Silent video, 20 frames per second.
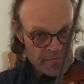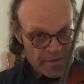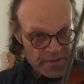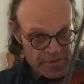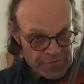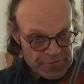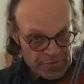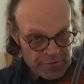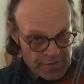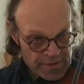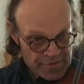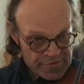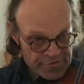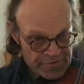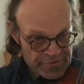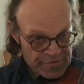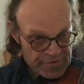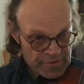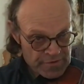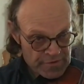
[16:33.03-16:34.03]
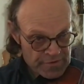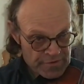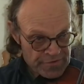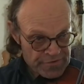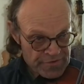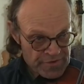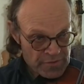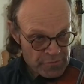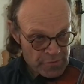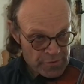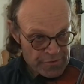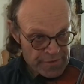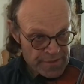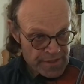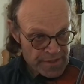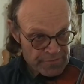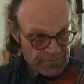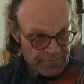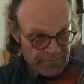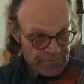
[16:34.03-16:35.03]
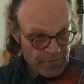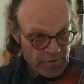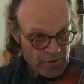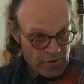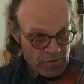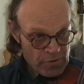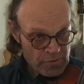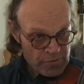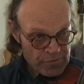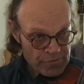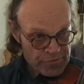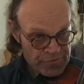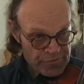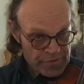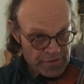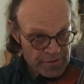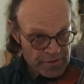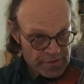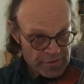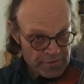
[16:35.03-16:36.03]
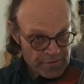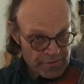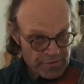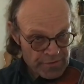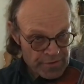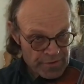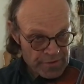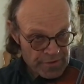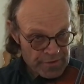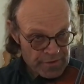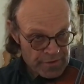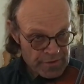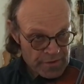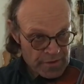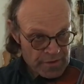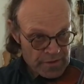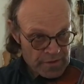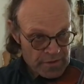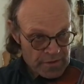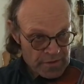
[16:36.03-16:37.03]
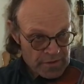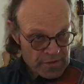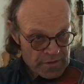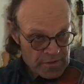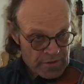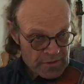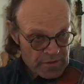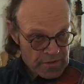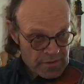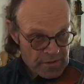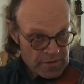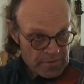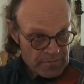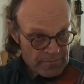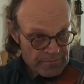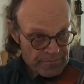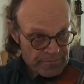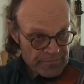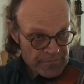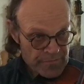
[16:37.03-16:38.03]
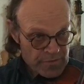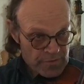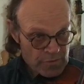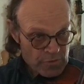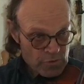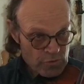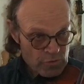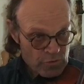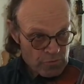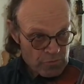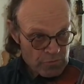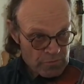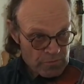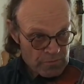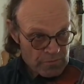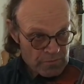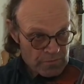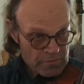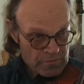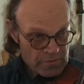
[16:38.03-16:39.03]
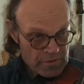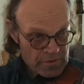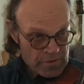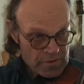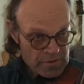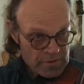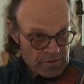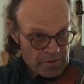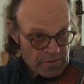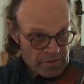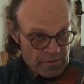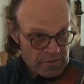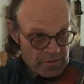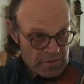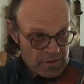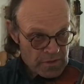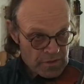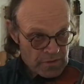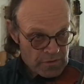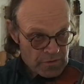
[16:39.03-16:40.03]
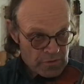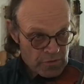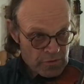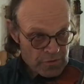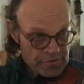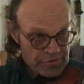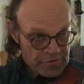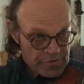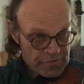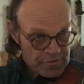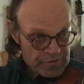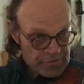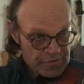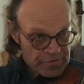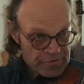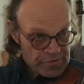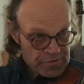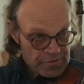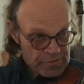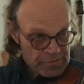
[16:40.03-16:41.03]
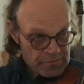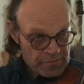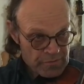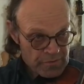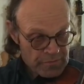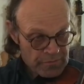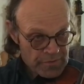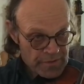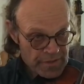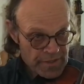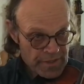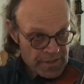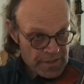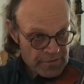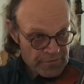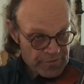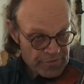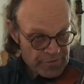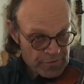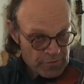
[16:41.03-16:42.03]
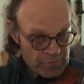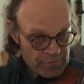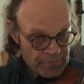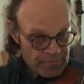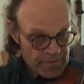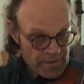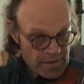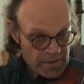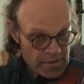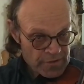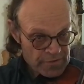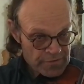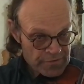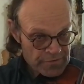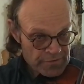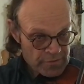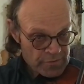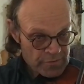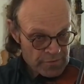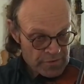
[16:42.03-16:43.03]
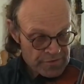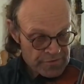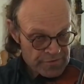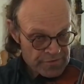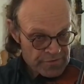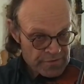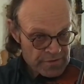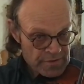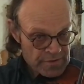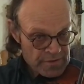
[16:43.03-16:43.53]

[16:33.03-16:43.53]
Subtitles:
So let's see where that falls in the whole course of this tune, what we have so far. So it's